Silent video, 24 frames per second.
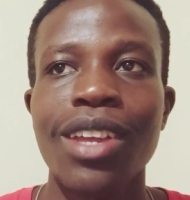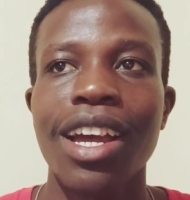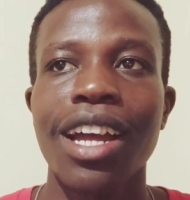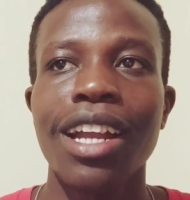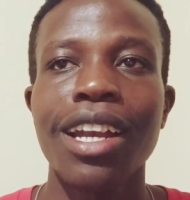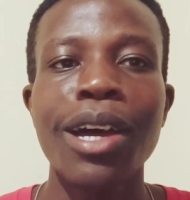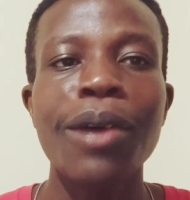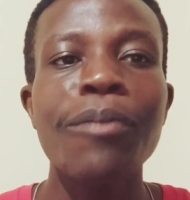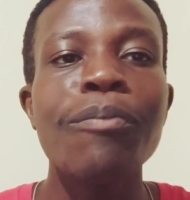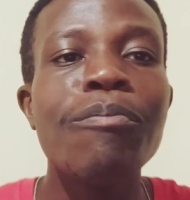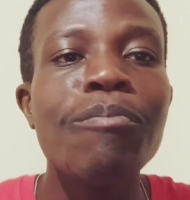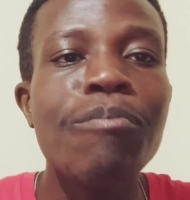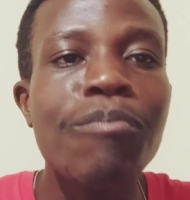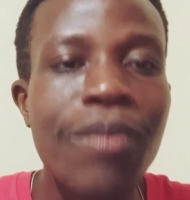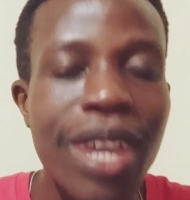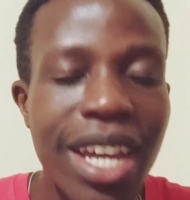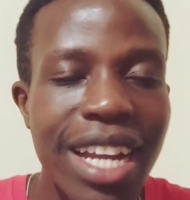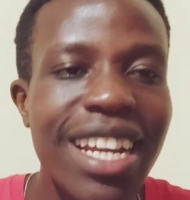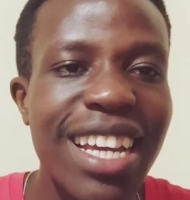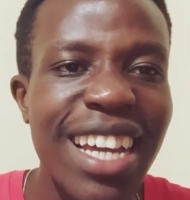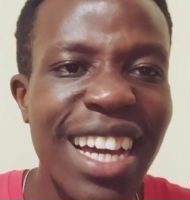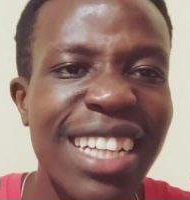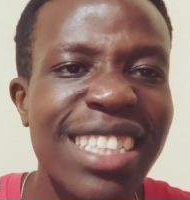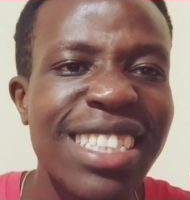And
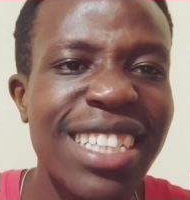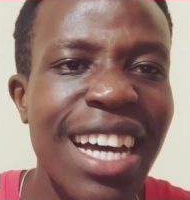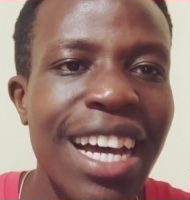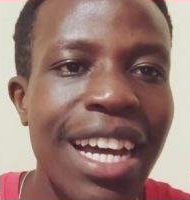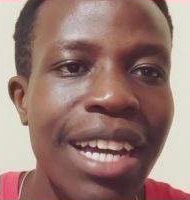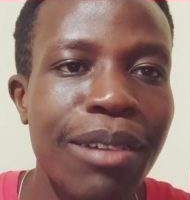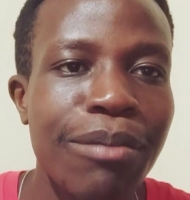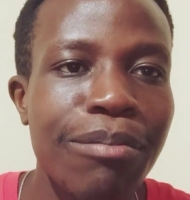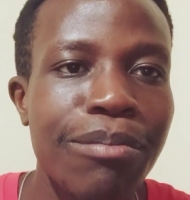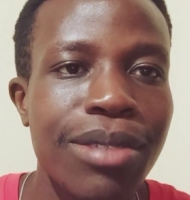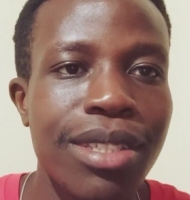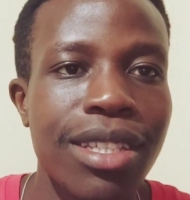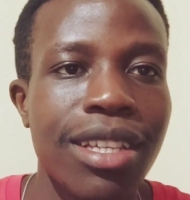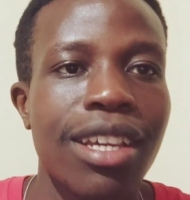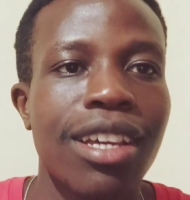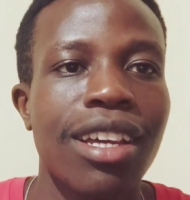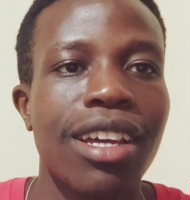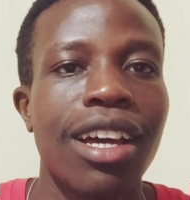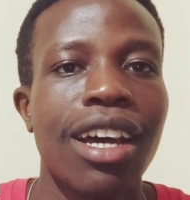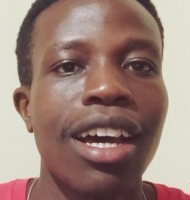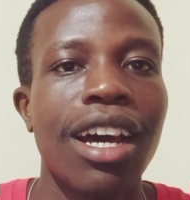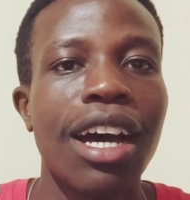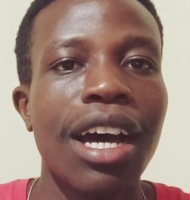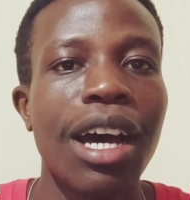many a times
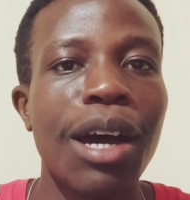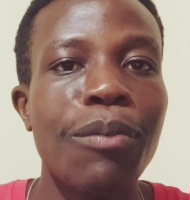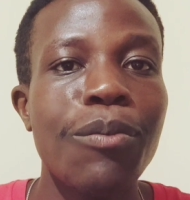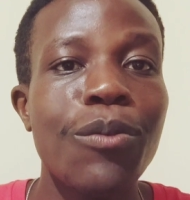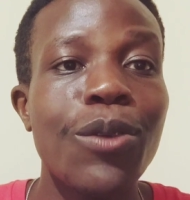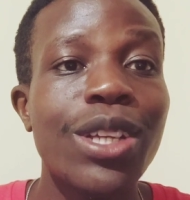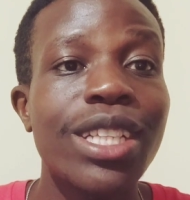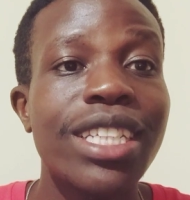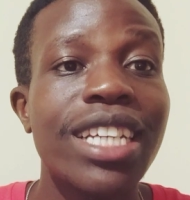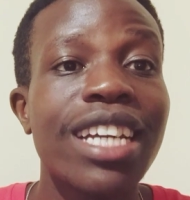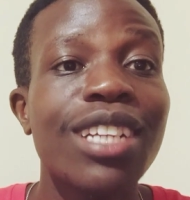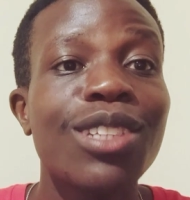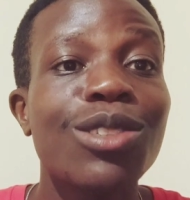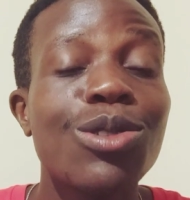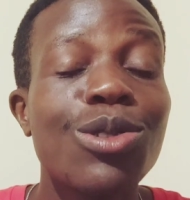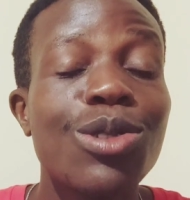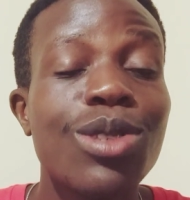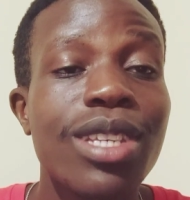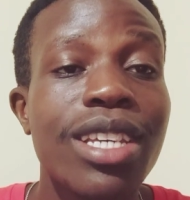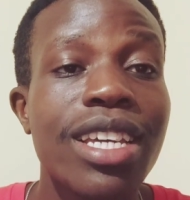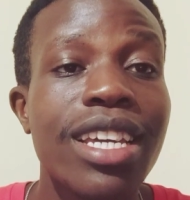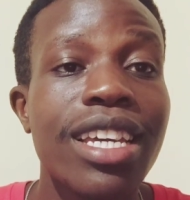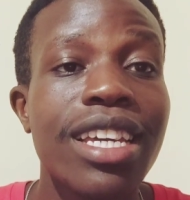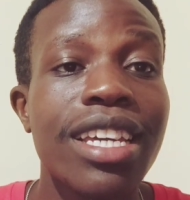we tend to
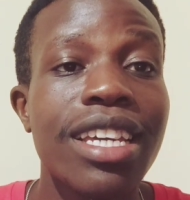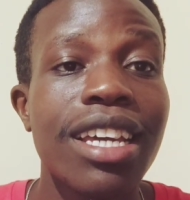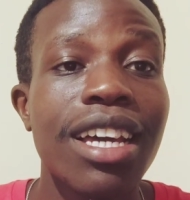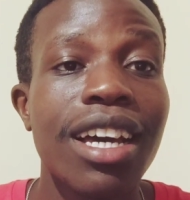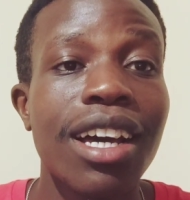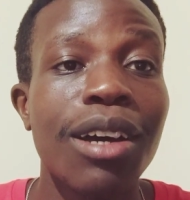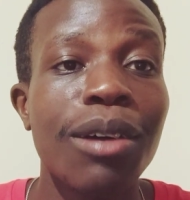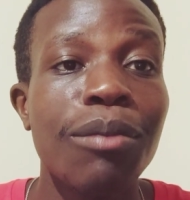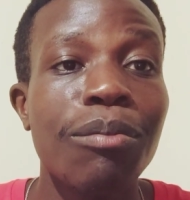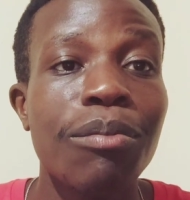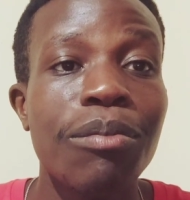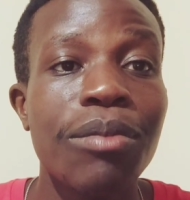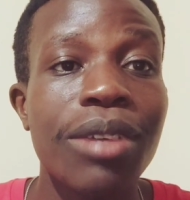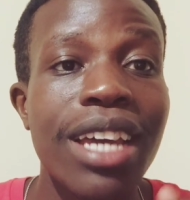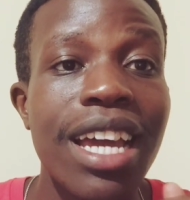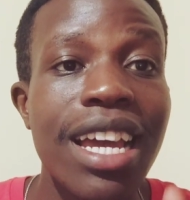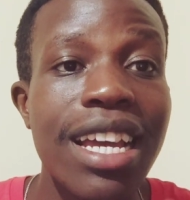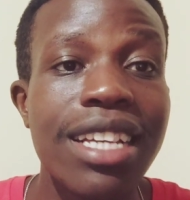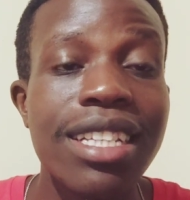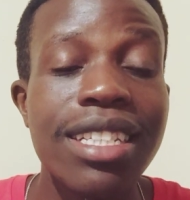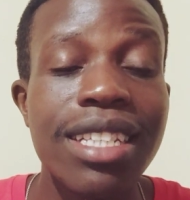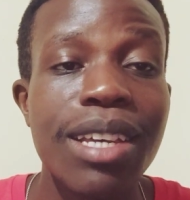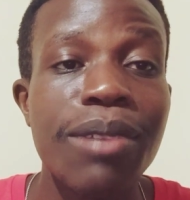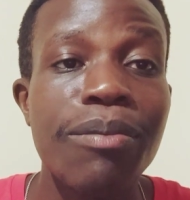see
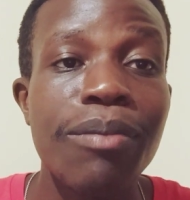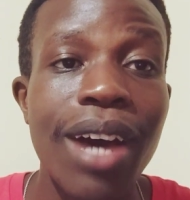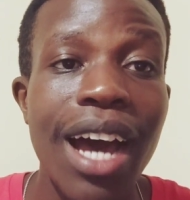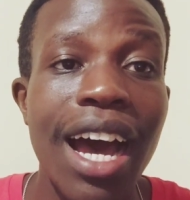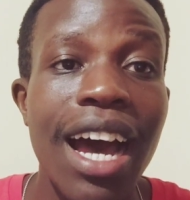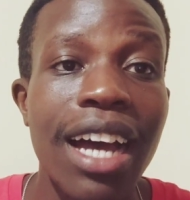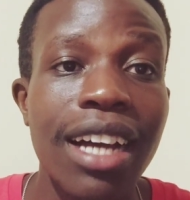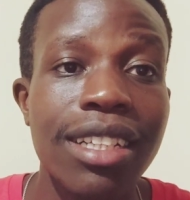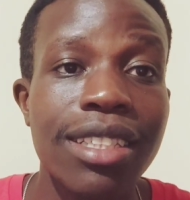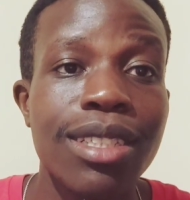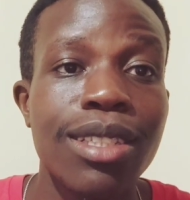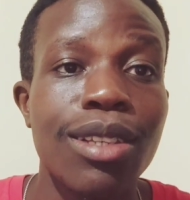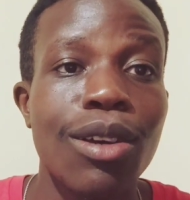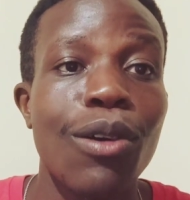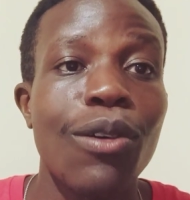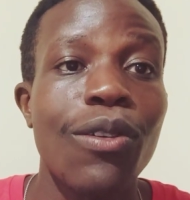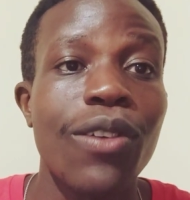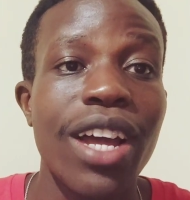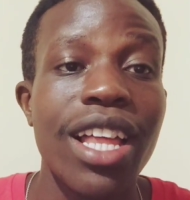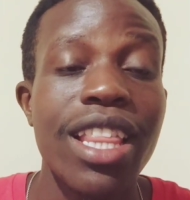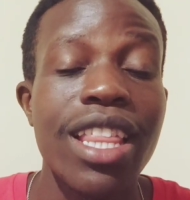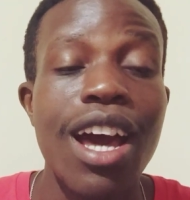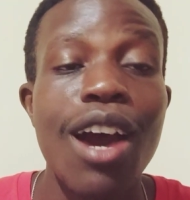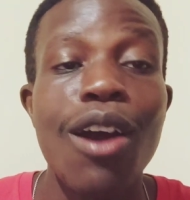gayism acts,
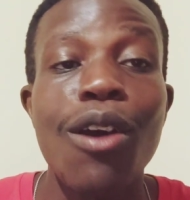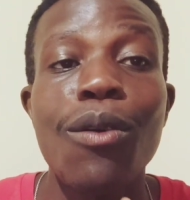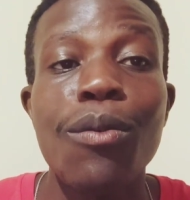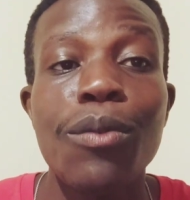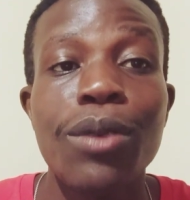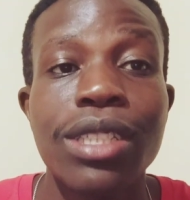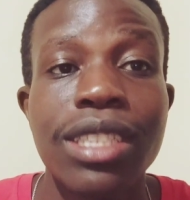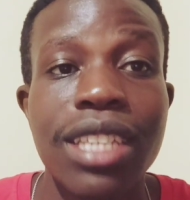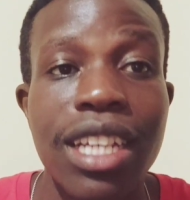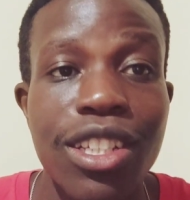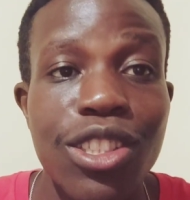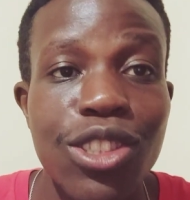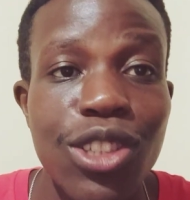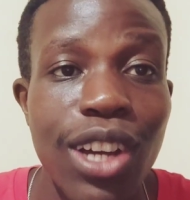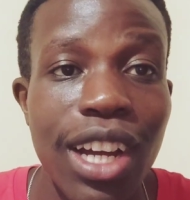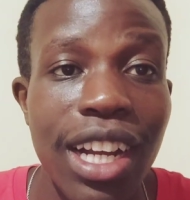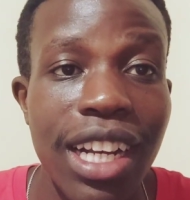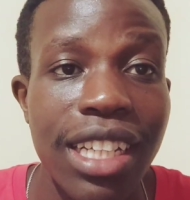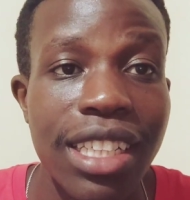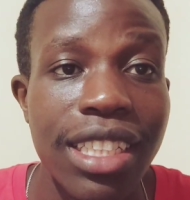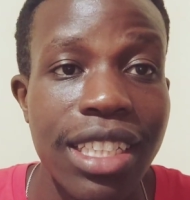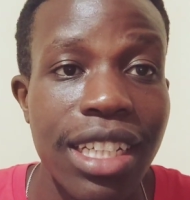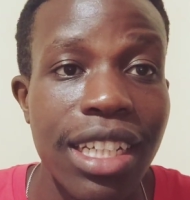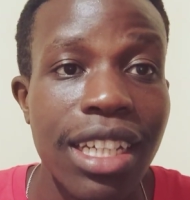or rather
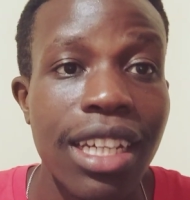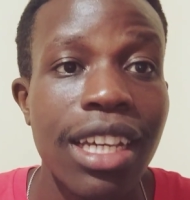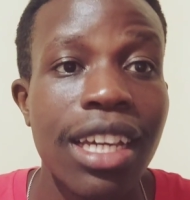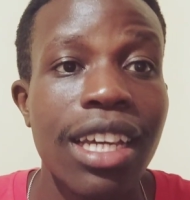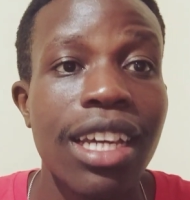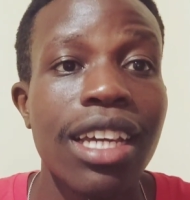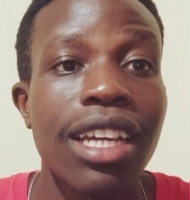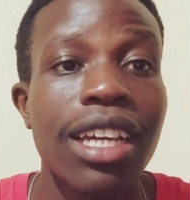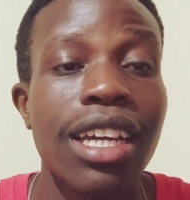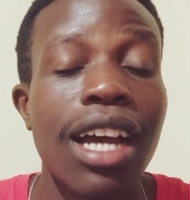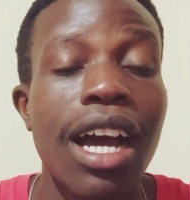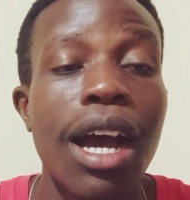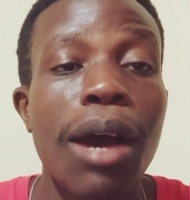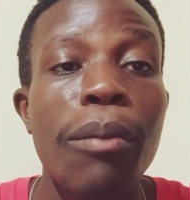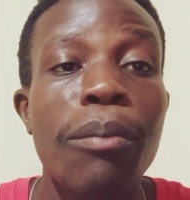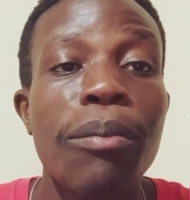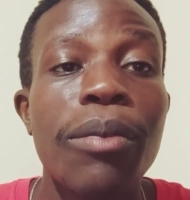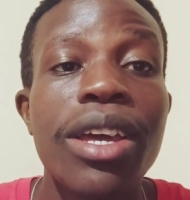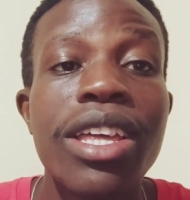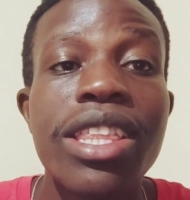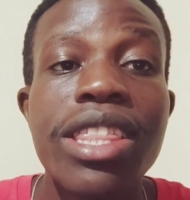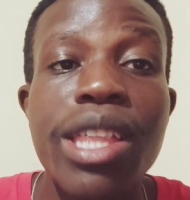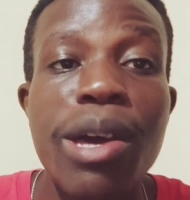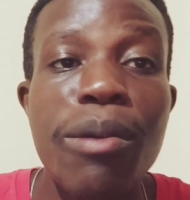homosexuality,
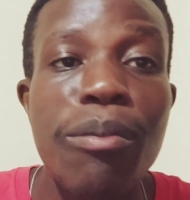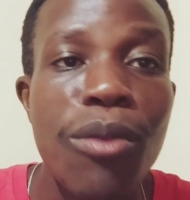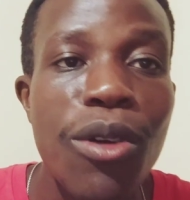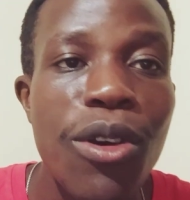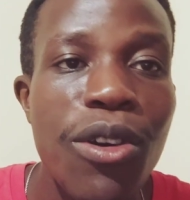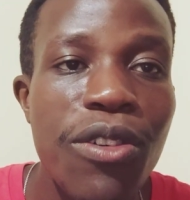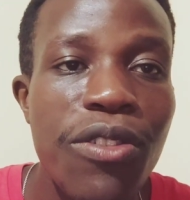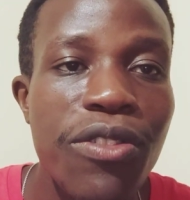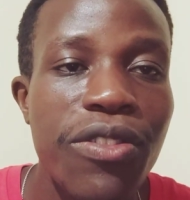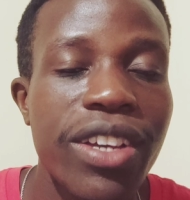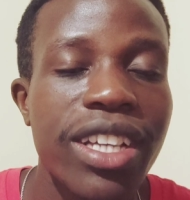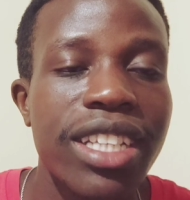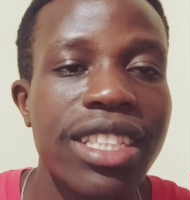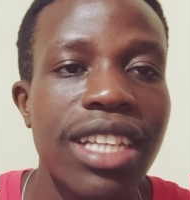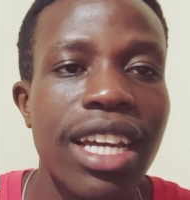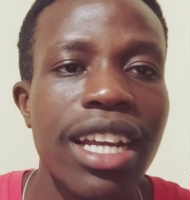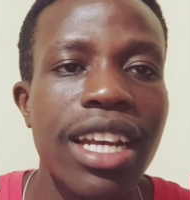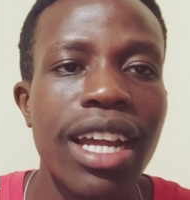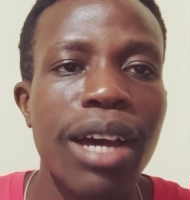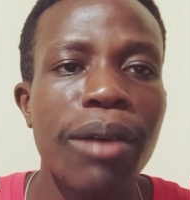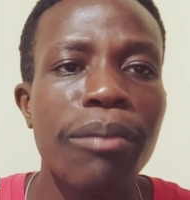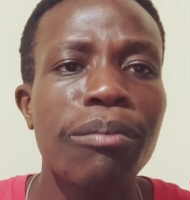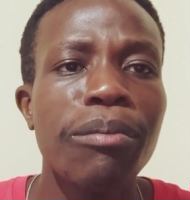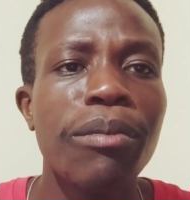in the movies.
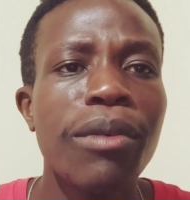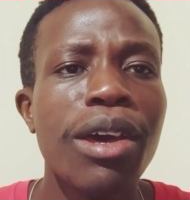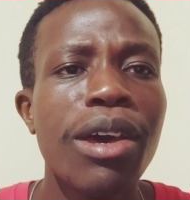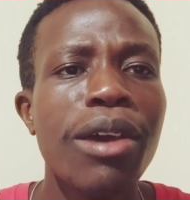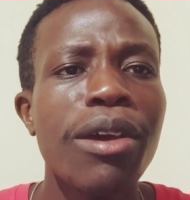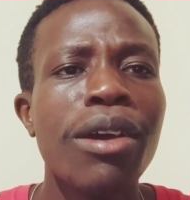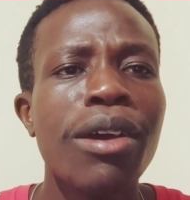And